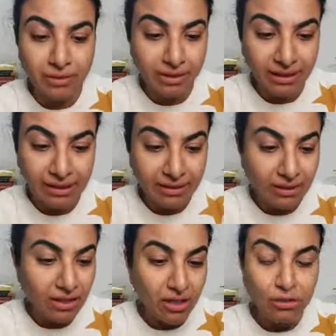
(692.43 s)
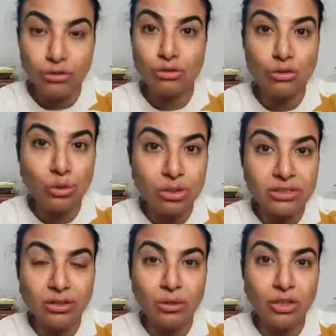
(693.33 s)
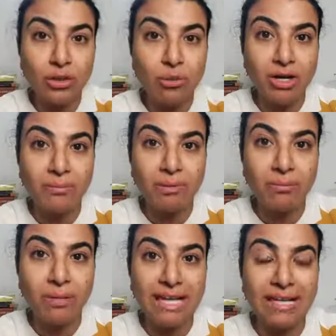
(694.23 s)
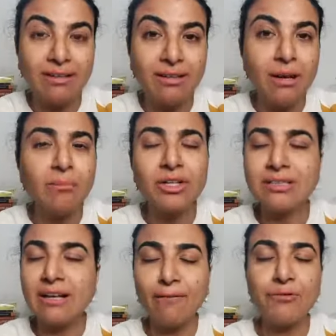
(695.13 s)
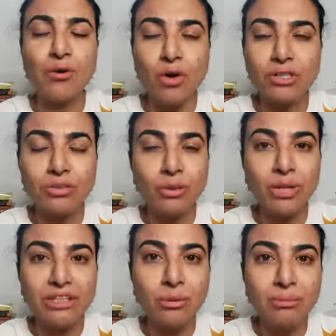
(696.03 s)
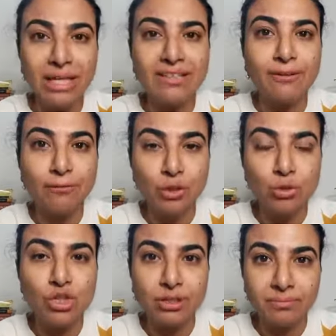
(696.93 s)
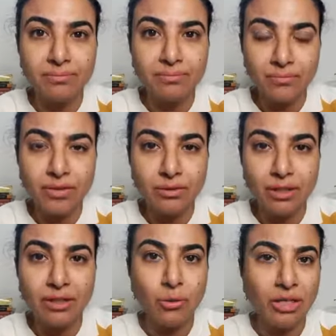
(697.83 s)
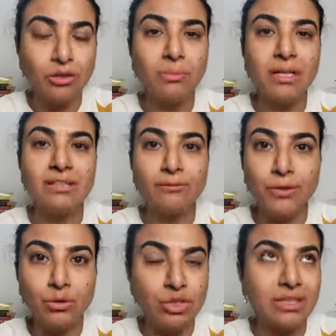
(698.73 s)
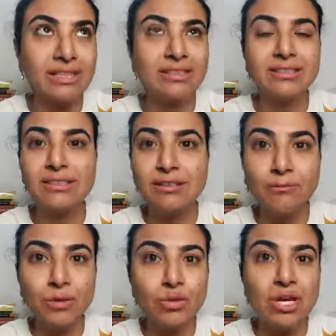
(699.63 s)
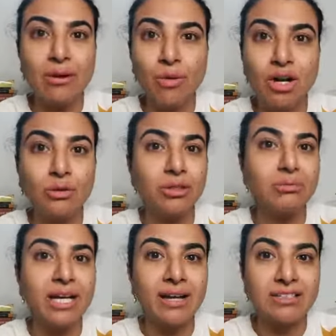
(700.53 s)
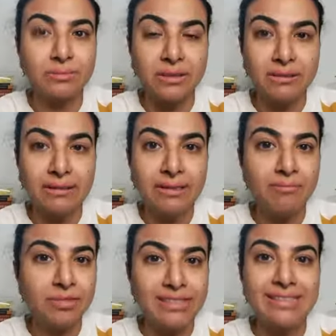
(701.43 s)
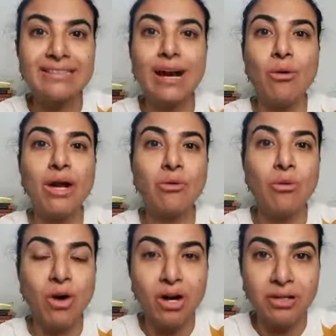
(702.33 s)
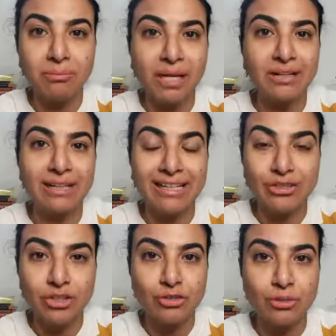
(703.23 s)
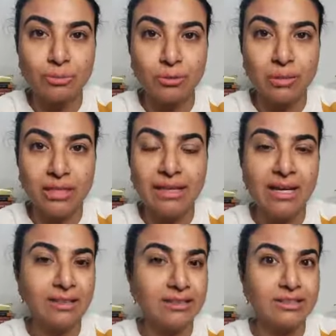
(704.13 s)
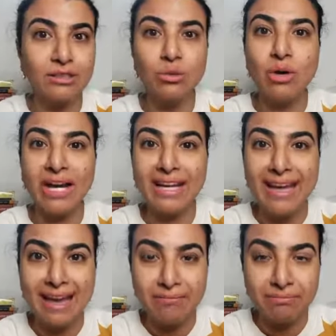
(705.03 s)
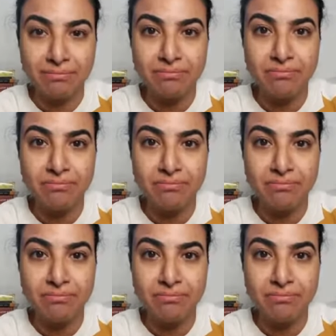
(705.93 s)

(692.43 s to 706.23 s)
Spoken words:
Okay? So choose the role you want to be playing. Because of course, you know, when you build a future, okay, when you build a future that this is the future I want with my husband. This is how I want my relationship to be. This is who I am.